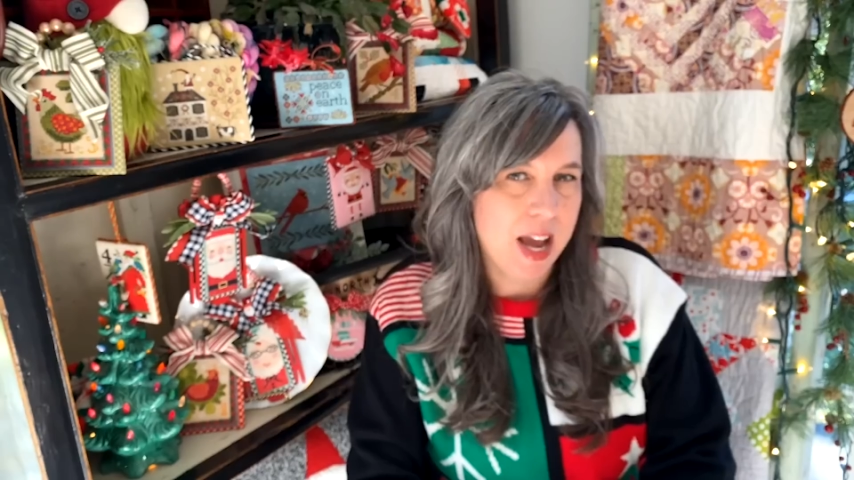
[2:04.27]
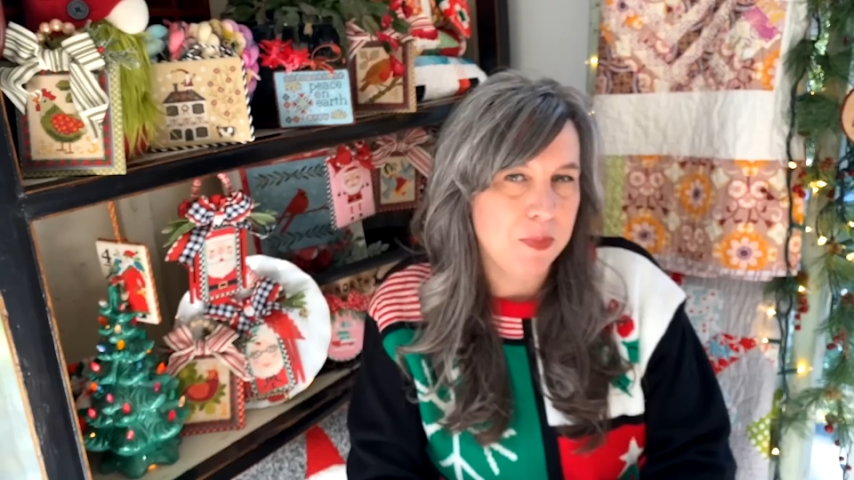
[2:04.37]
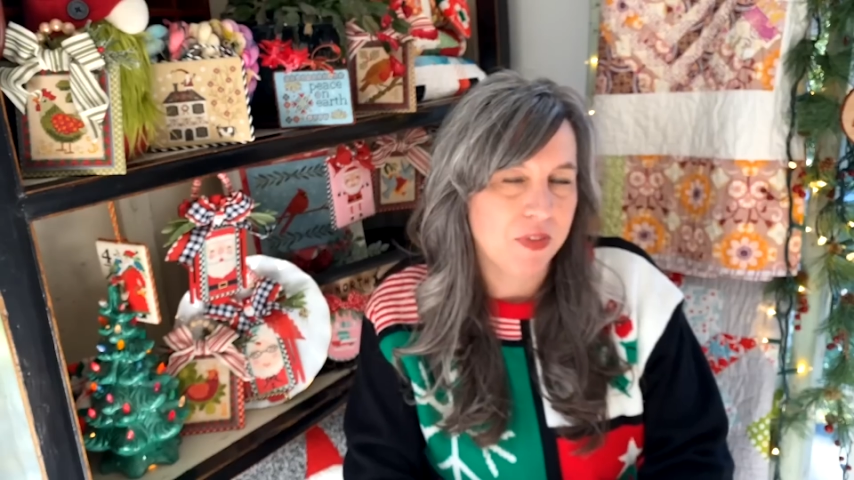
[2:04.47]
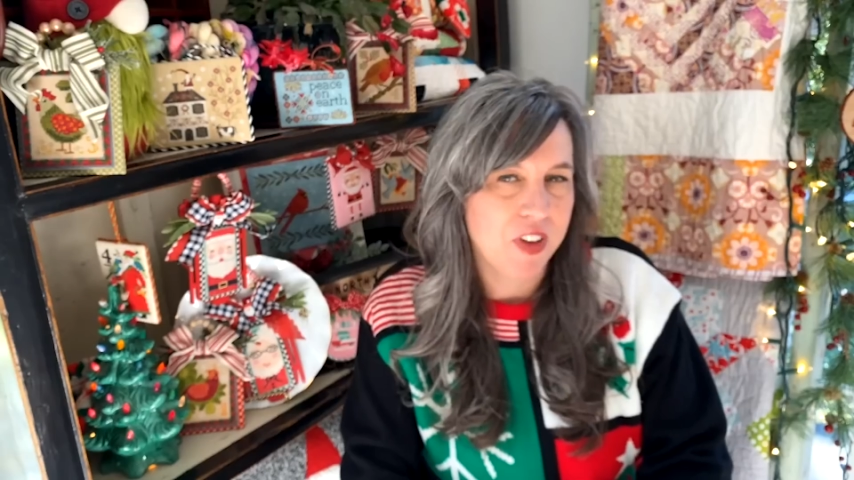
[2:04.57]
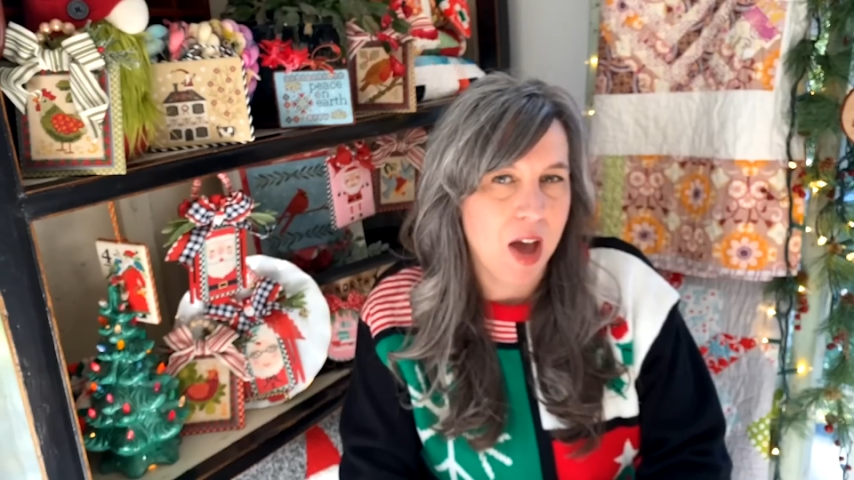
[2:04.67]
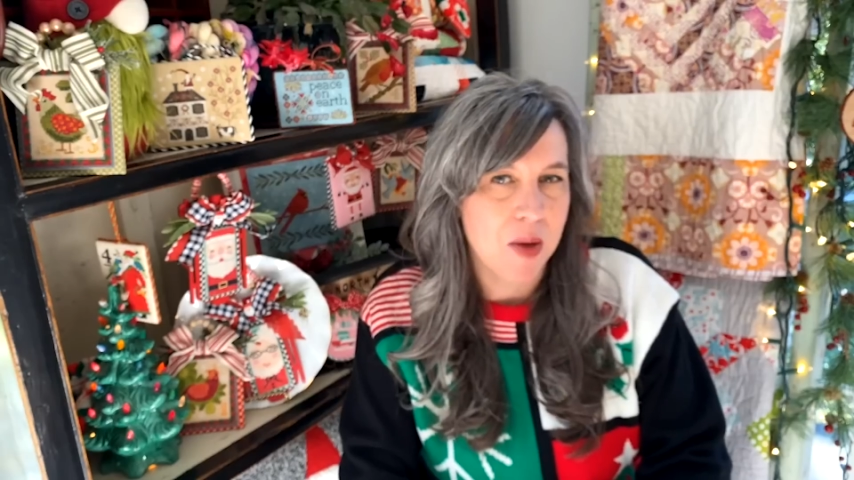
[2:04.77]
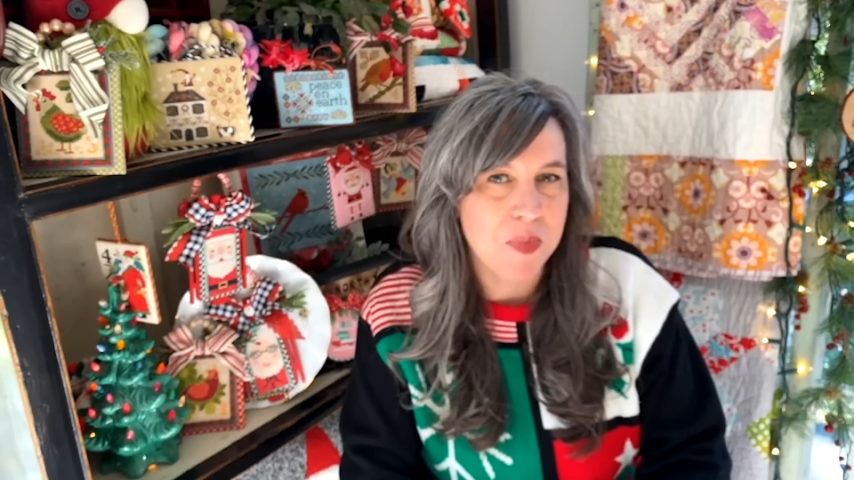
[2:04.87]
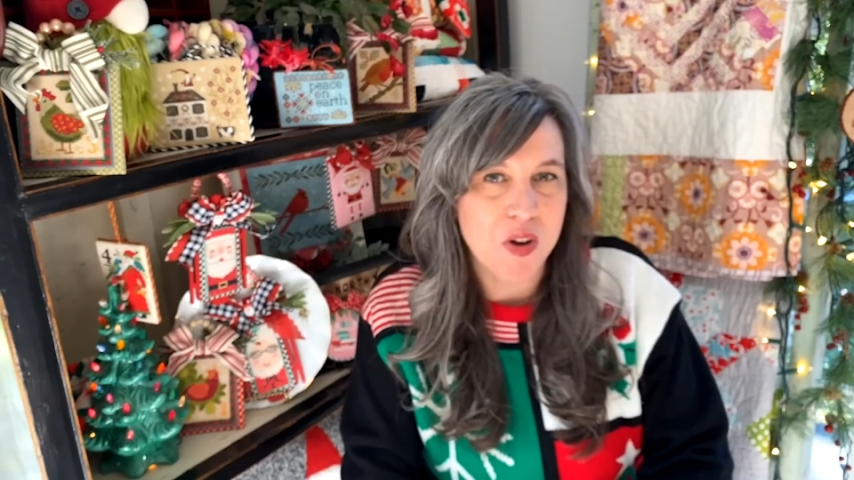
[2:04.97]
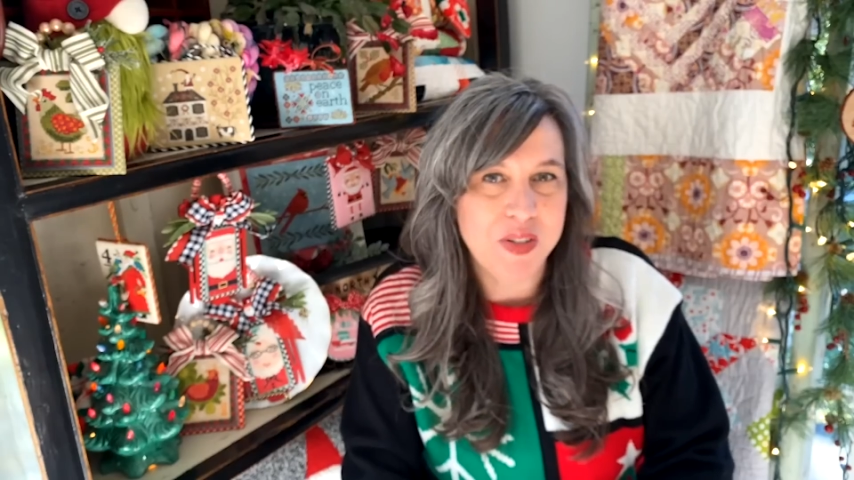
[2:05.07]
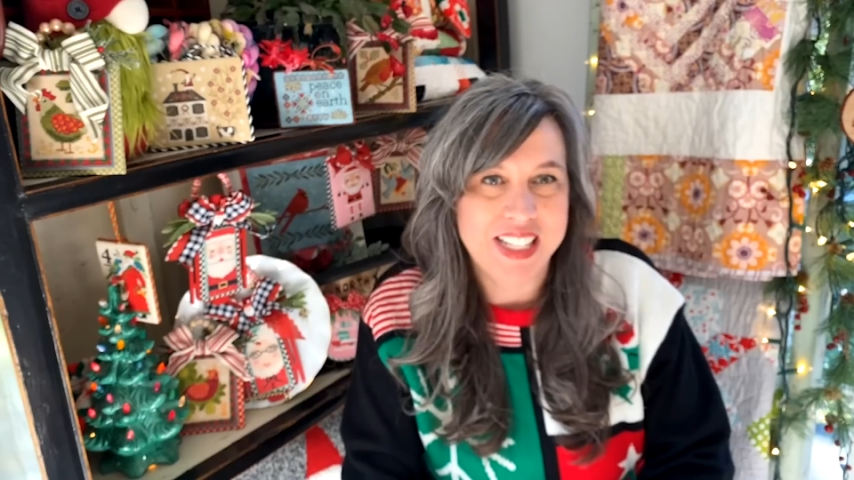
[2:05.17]
type of
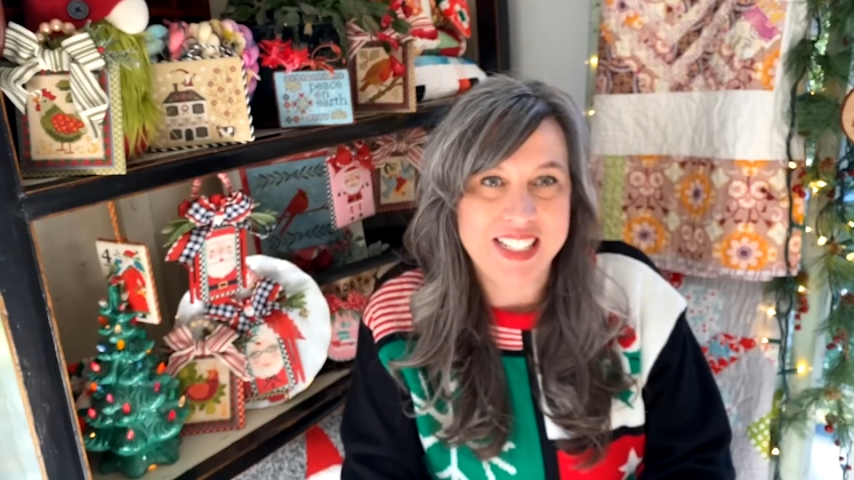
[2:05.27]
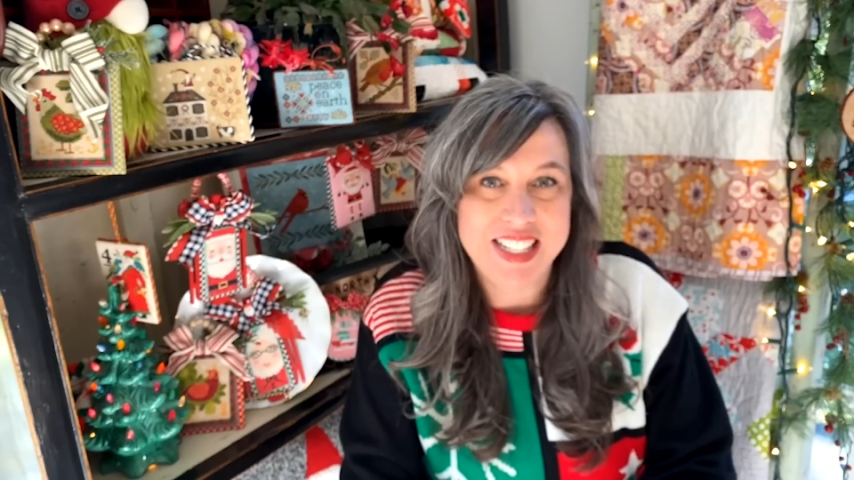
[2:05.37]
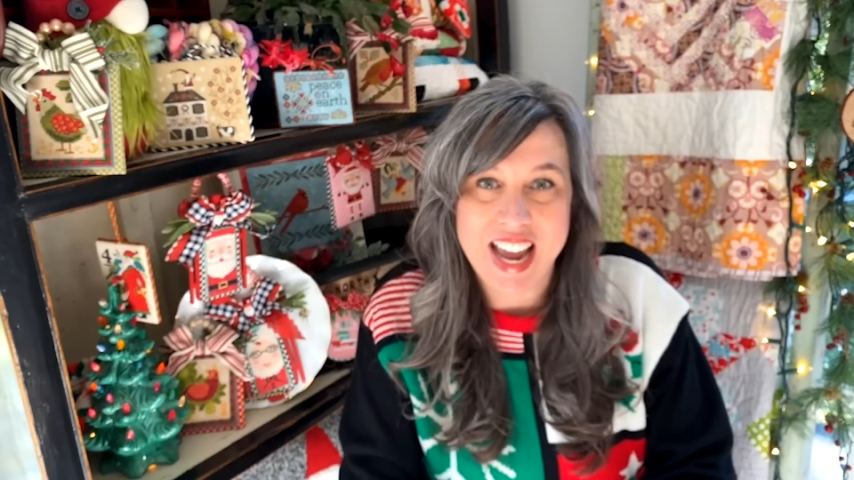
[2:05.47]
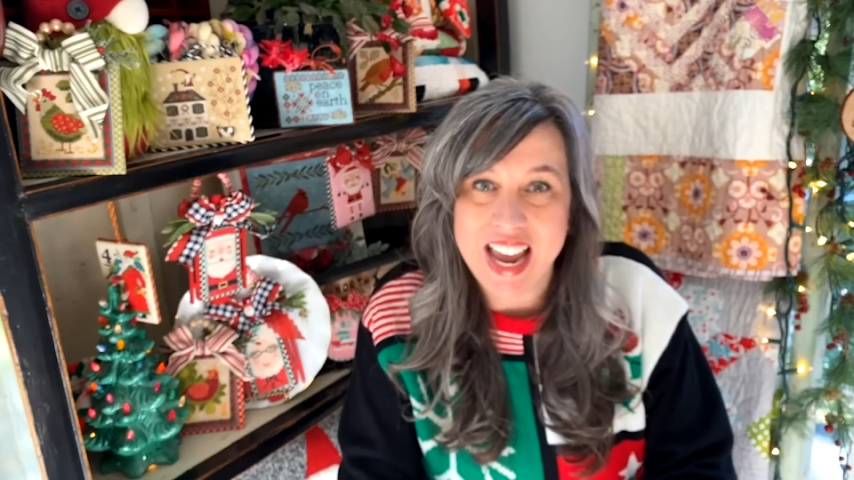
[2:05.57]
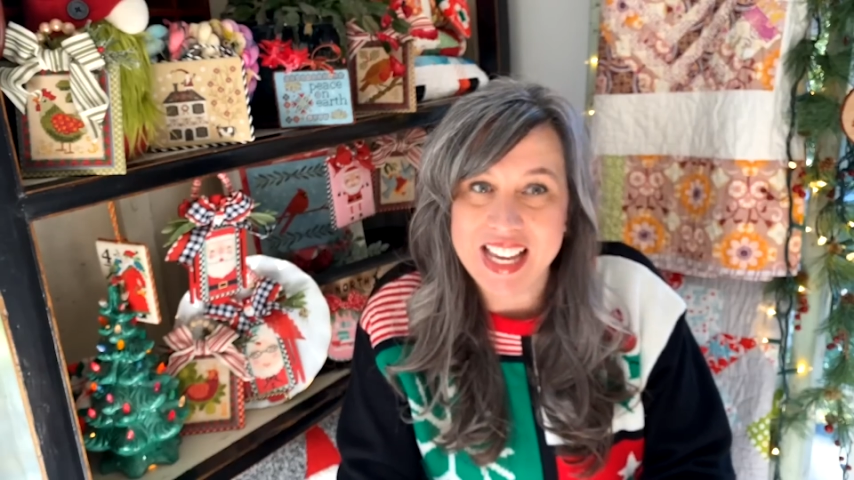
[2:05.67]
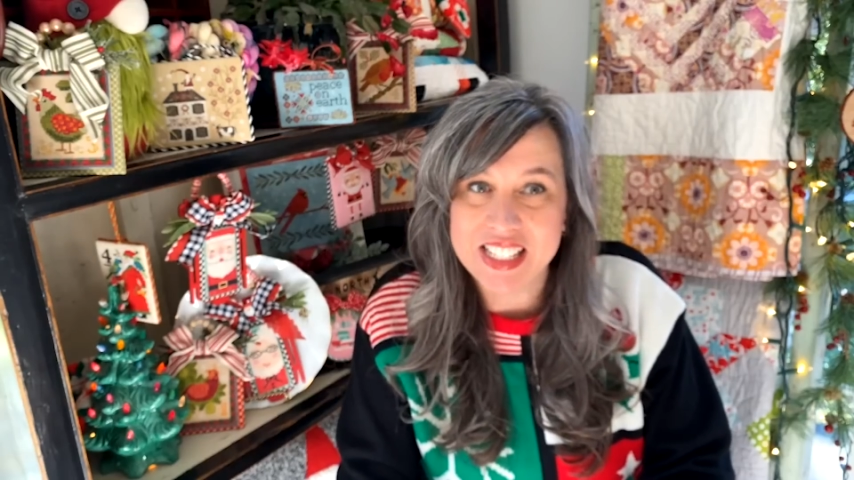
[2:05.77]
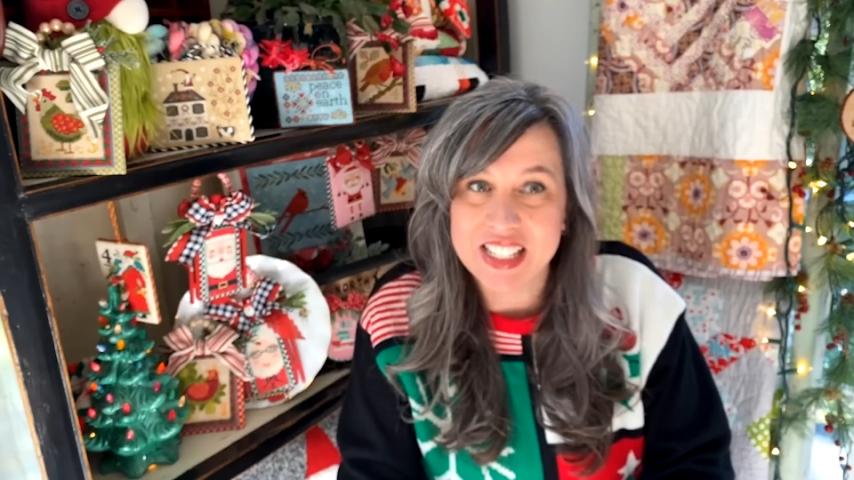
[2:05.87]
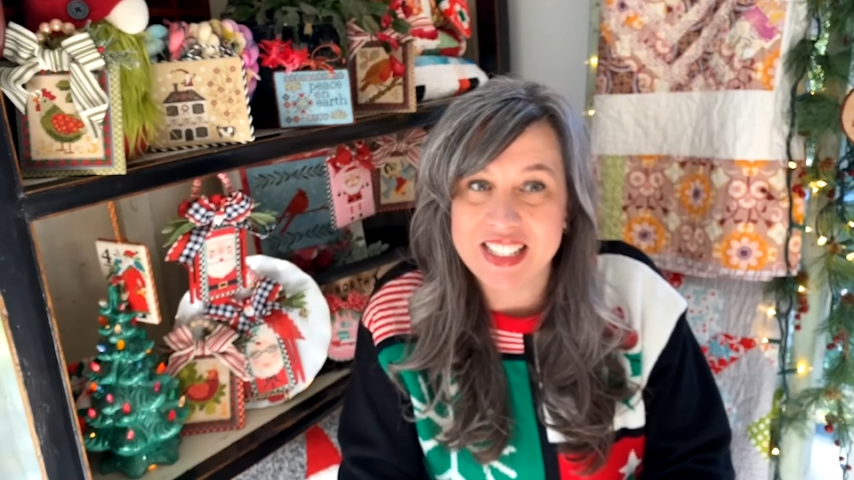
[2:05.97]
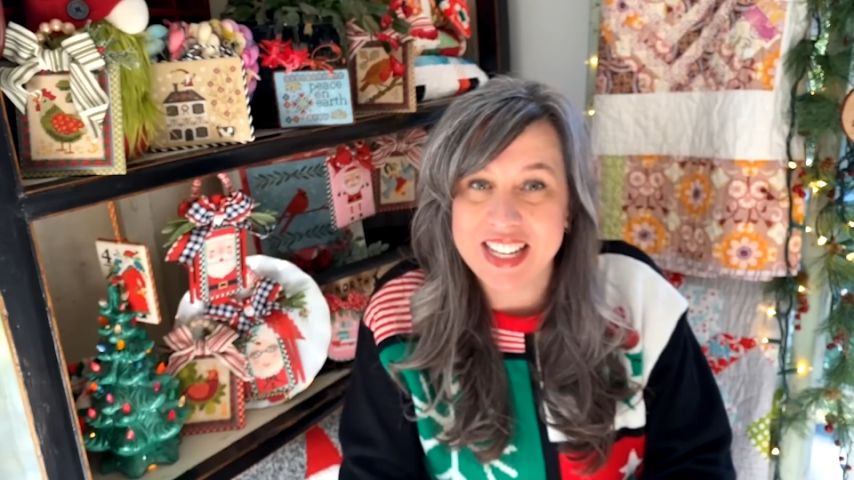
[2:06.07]
combo, today's